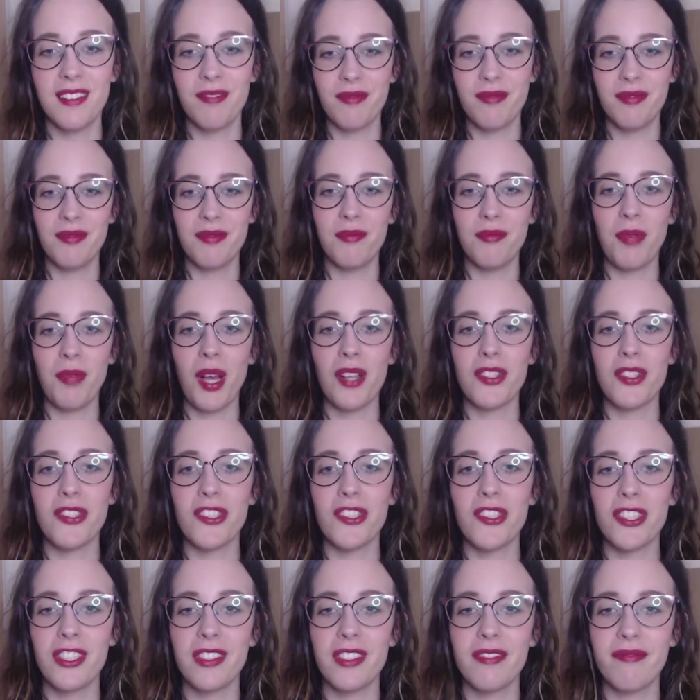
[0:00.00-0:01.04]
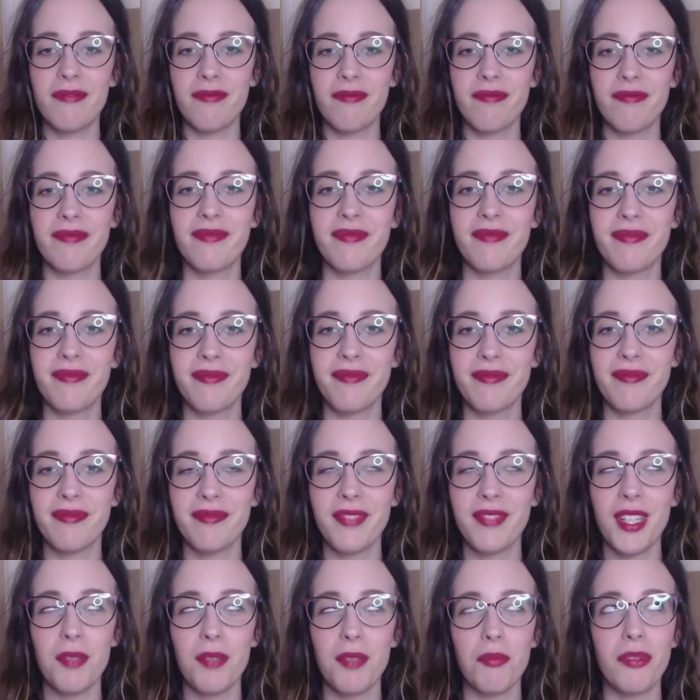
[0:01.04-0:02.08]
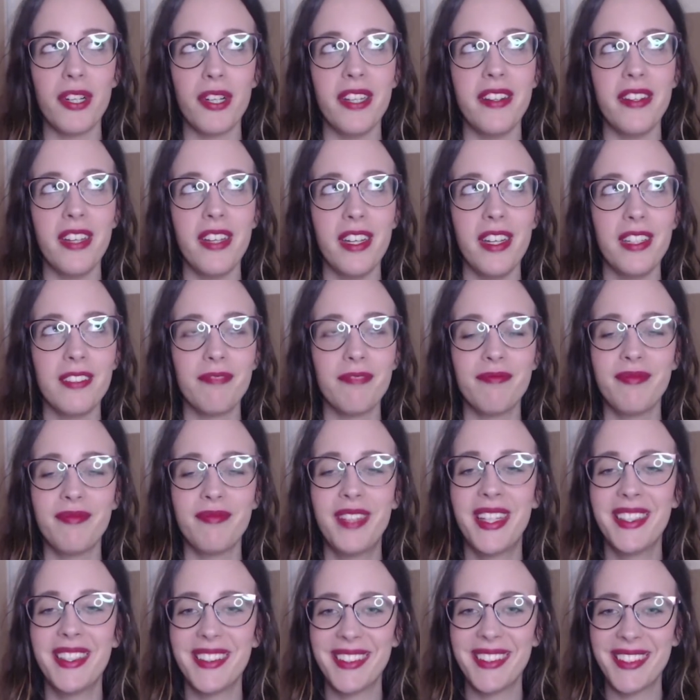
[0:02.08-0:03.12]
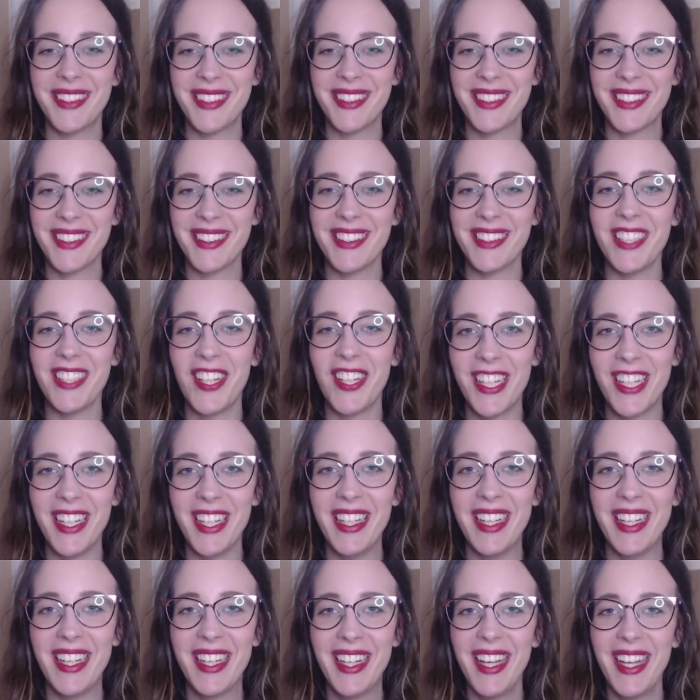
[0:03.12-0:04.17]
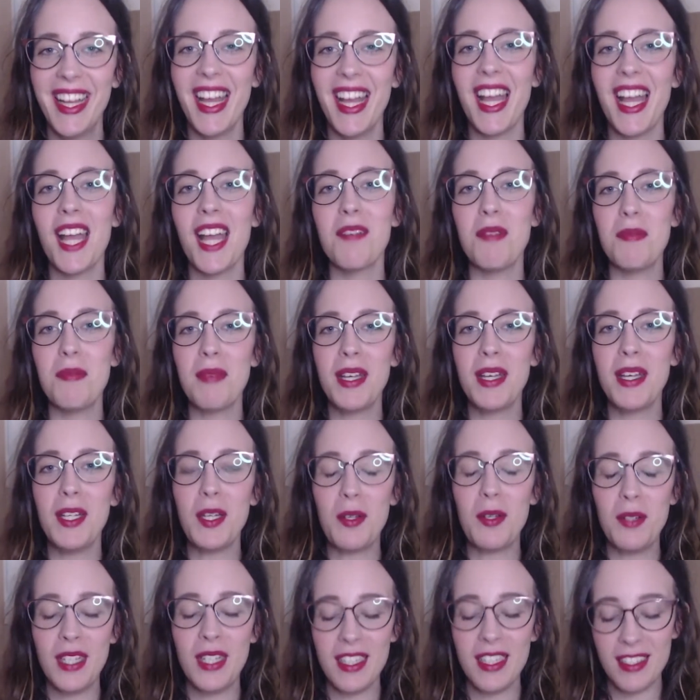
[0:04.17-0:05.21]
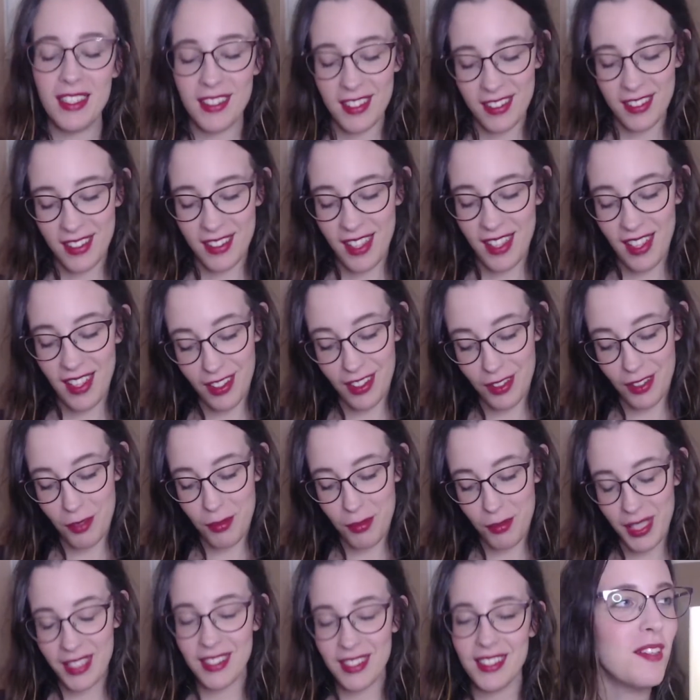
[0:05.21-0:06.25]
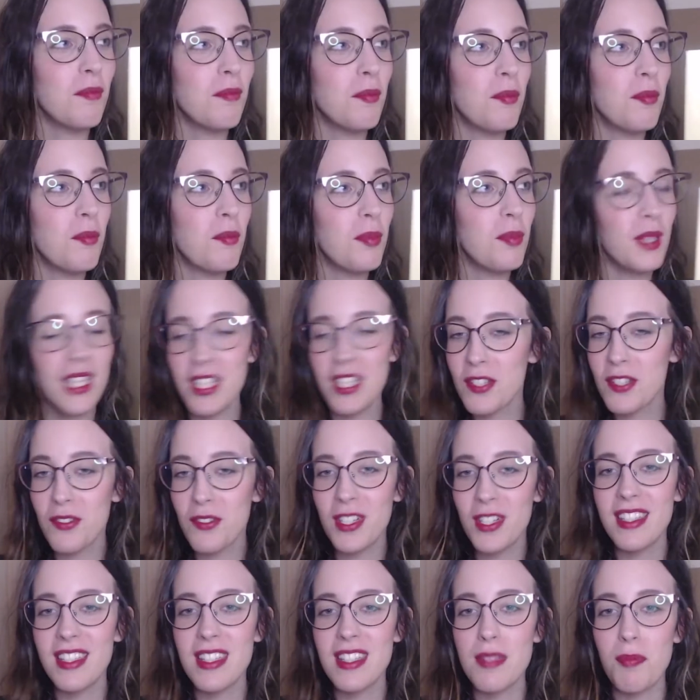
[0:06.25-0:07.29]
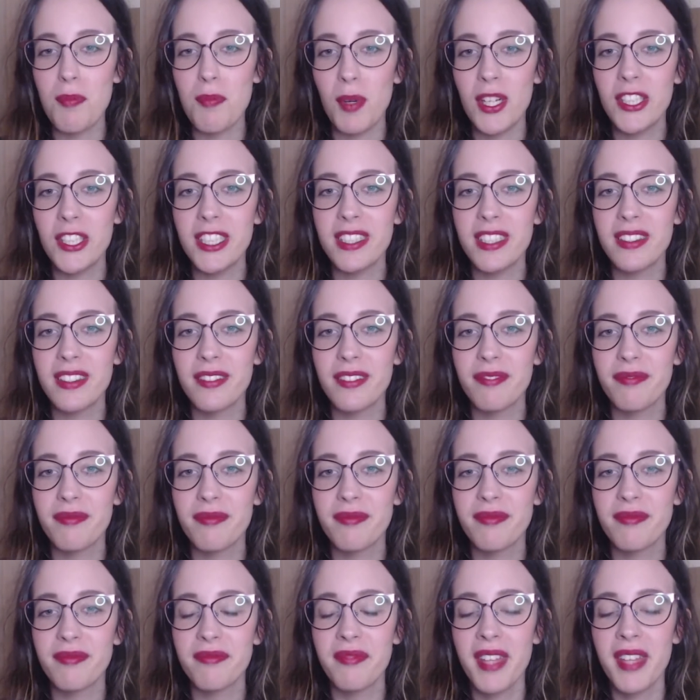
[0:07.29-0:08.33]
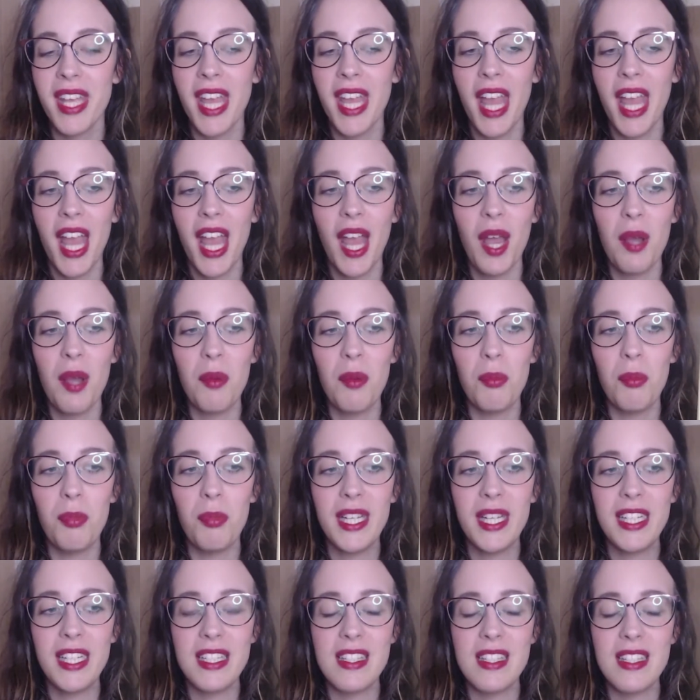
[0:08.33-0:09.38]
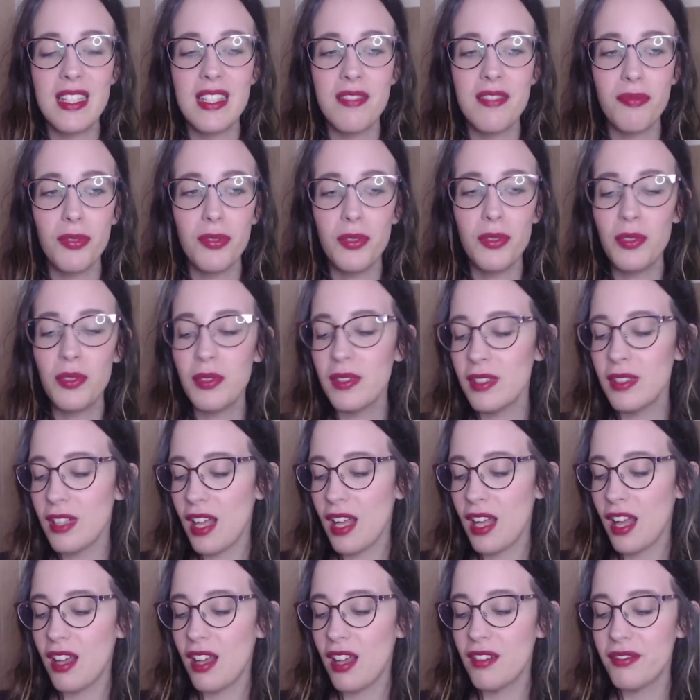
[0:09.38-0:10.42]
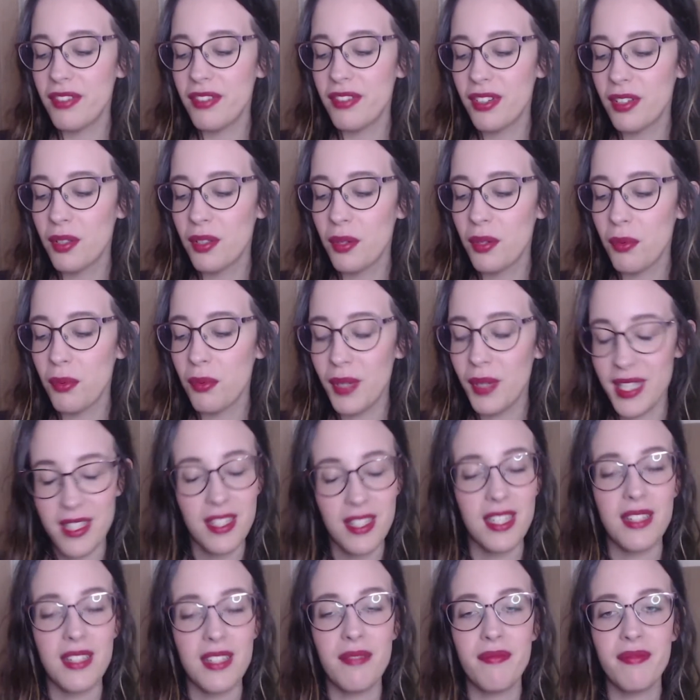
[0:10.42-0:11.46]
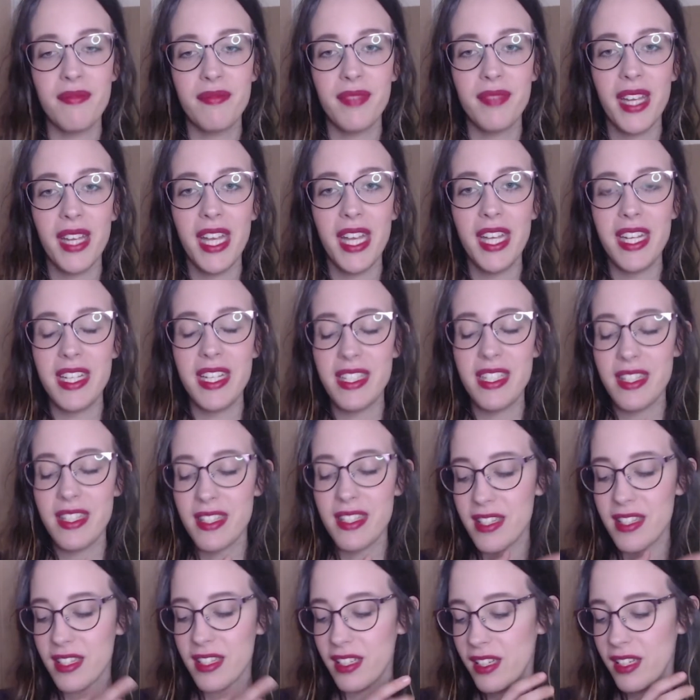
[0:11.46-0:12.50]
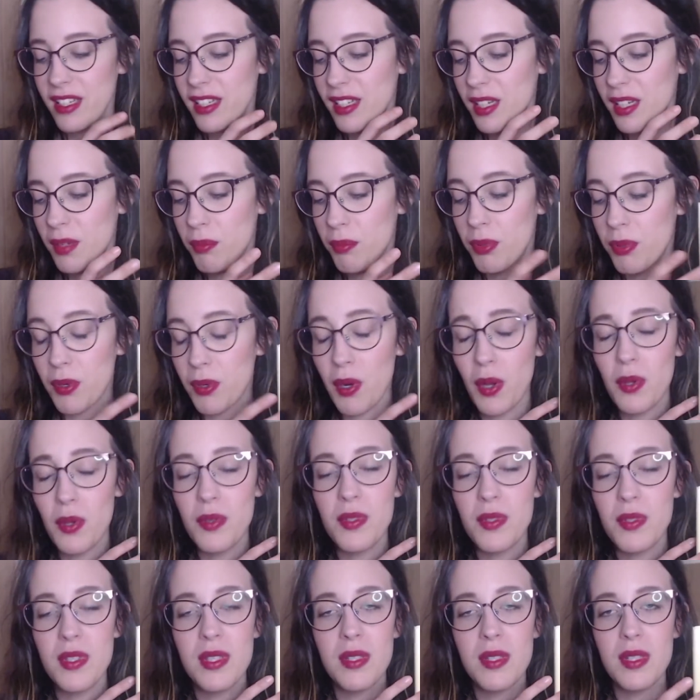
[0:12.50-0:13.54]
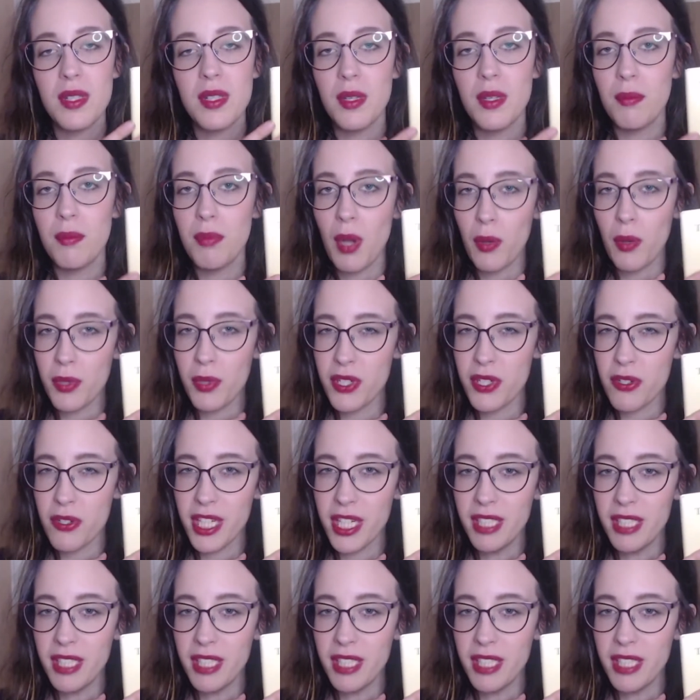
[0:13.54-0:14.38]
posture, breathing. Sorry, I'm in my yoga element. Please read this book because it's full of wisdom. It is prose poetry,